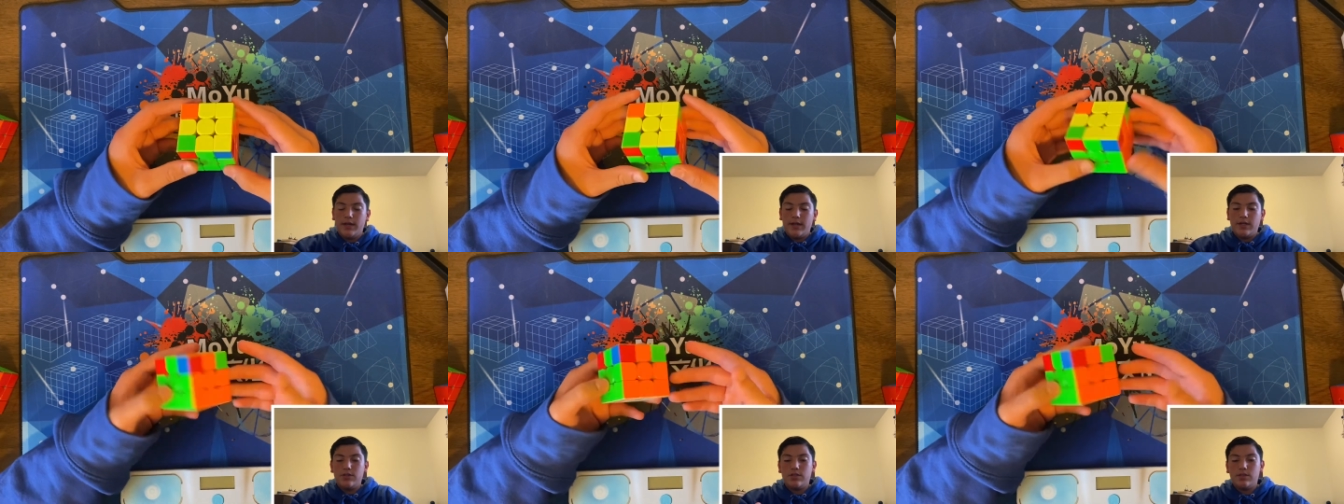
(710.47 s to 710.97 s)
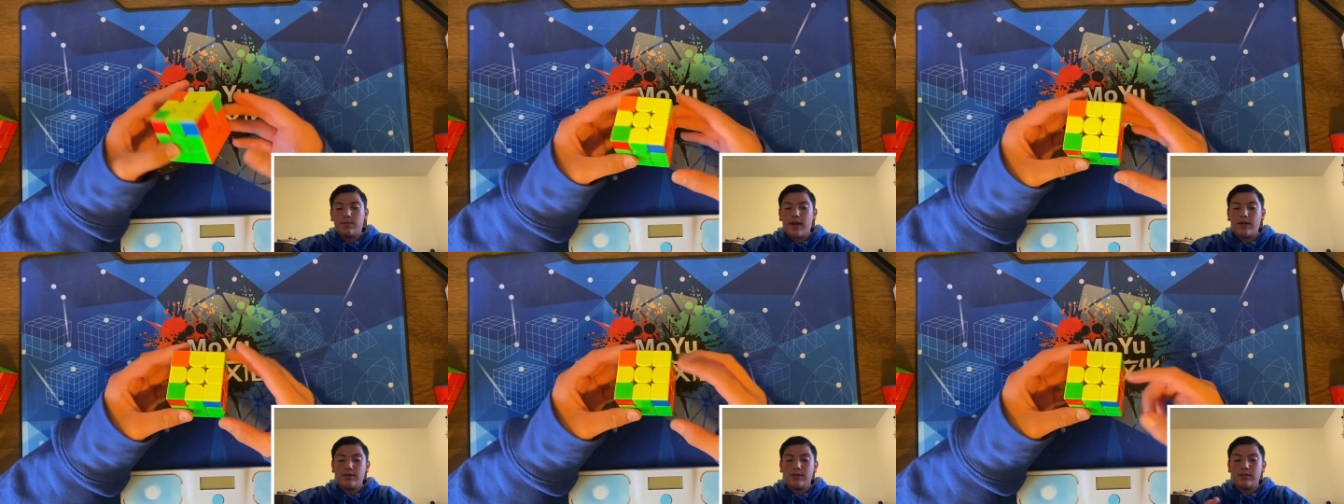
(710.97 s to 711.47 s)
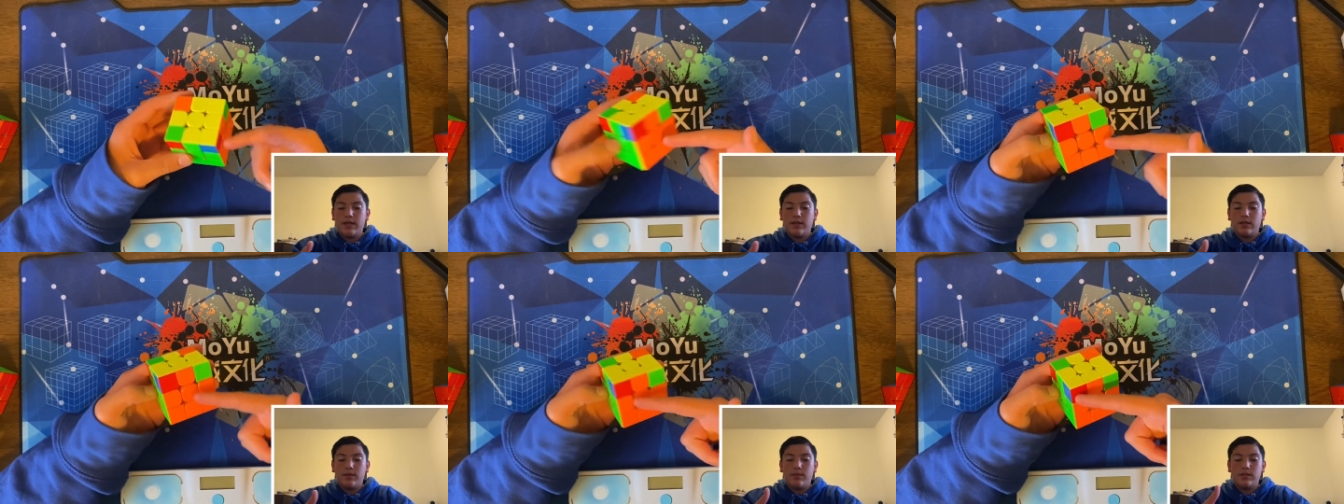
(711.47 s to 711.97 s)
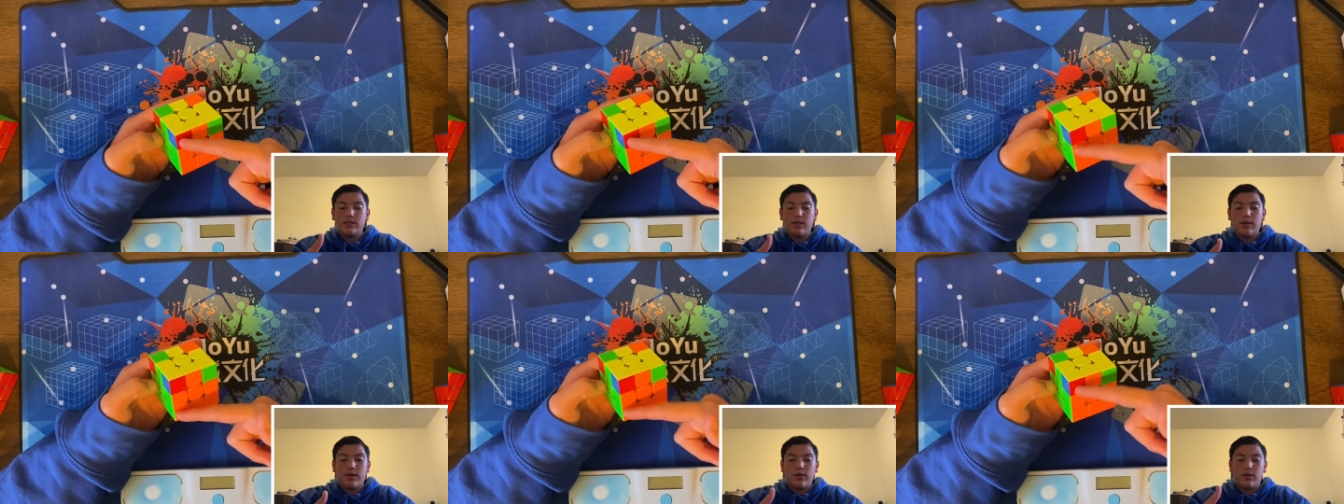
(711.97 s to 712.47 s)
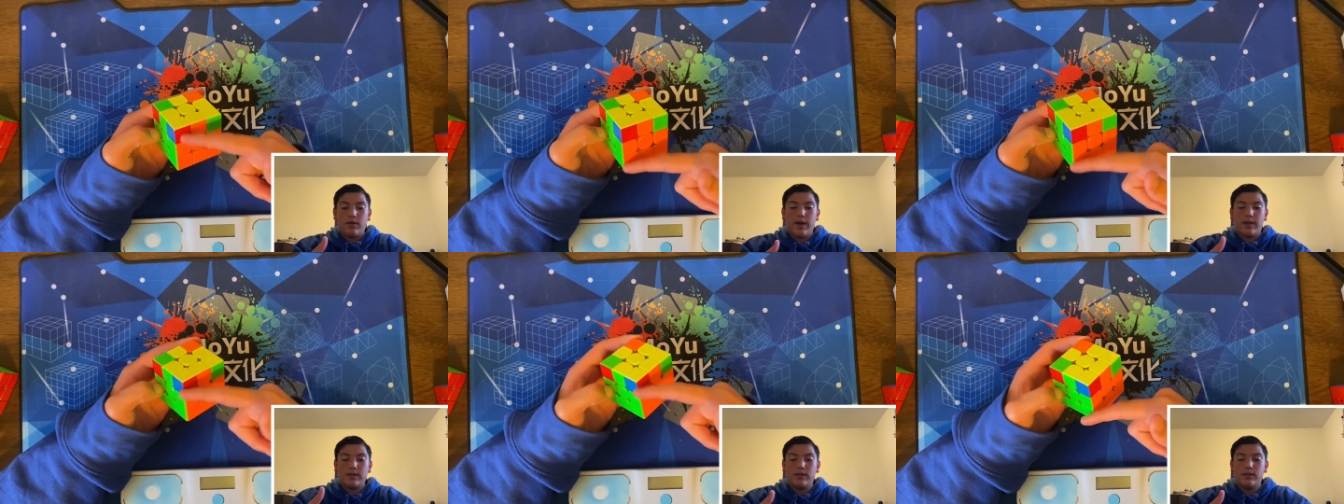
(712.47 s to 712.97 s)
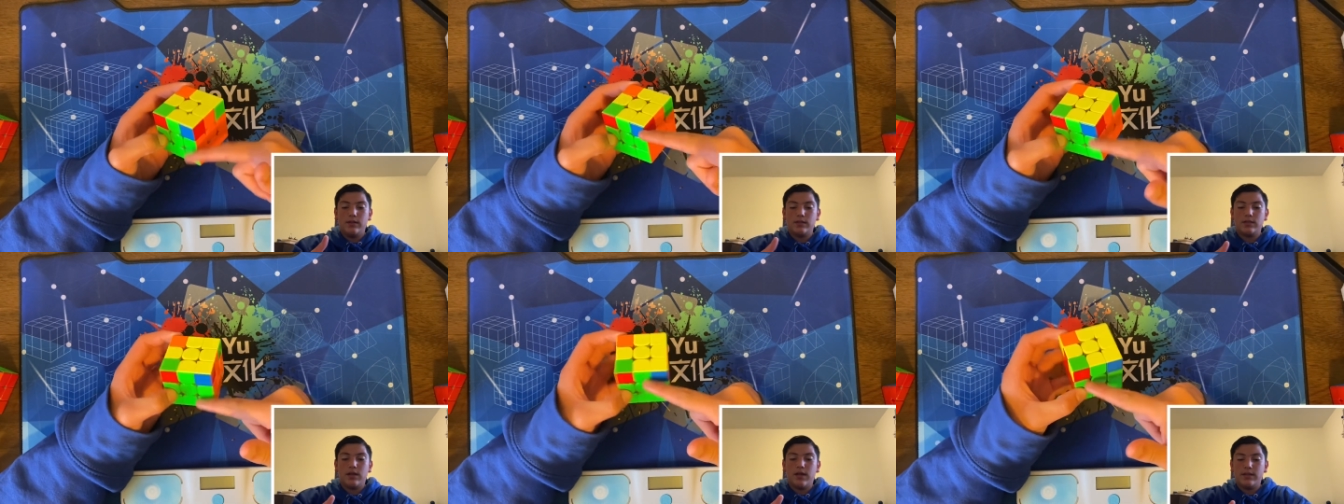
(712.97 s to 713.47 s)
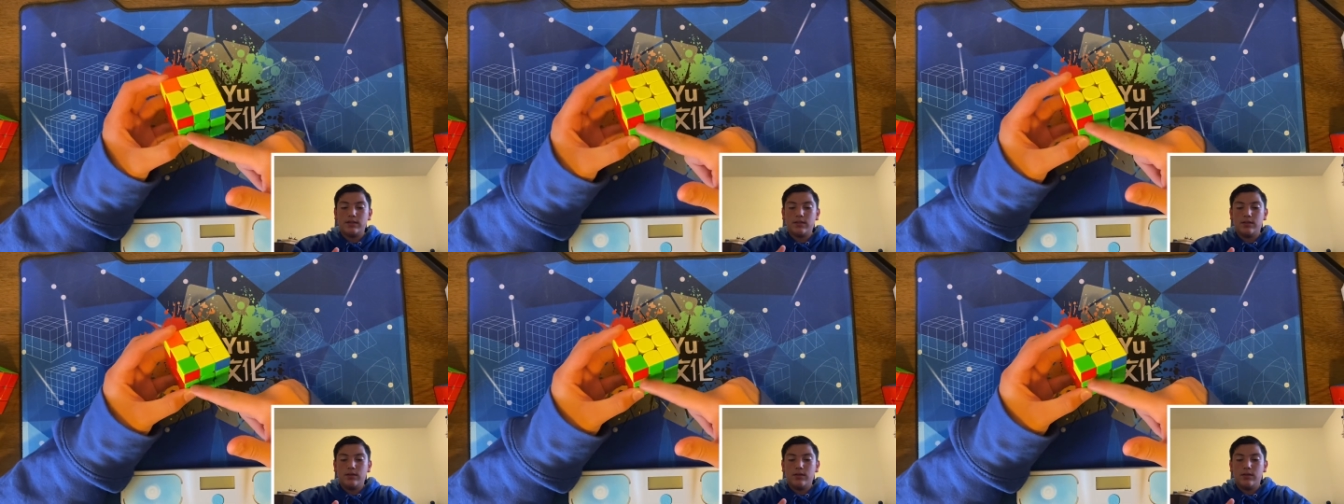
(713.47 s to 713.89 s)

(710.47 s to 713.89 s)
It just matters getting them into their correct slots.